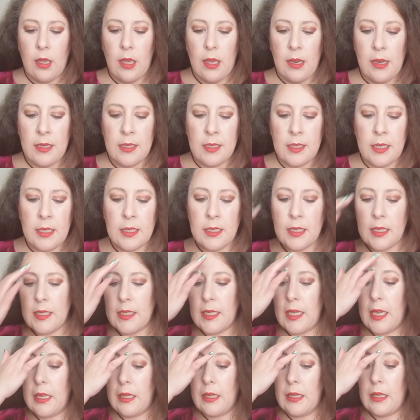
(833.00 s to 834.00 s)
And it says
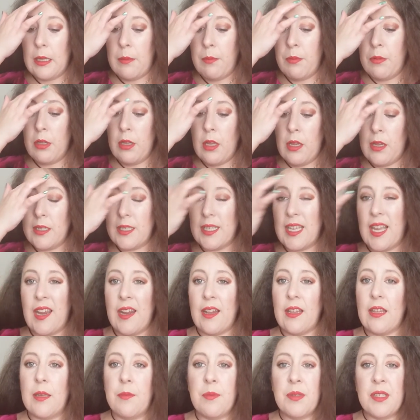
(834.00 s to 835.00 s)
it's a lip gloss
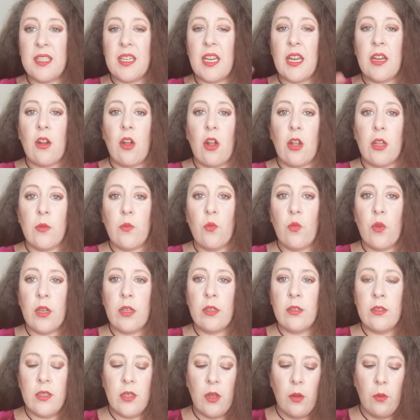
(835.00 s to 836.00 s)
and a lip stain all in
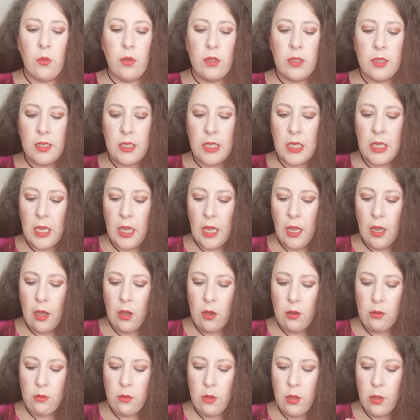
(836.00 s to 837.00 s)
one, so we'll see
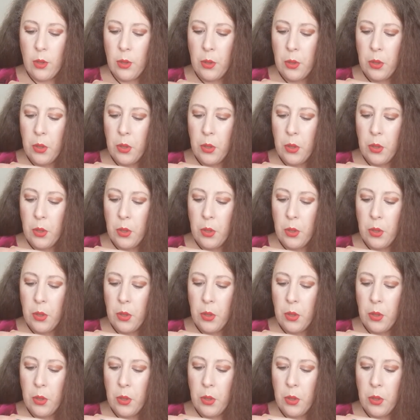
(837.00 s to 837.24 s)
how,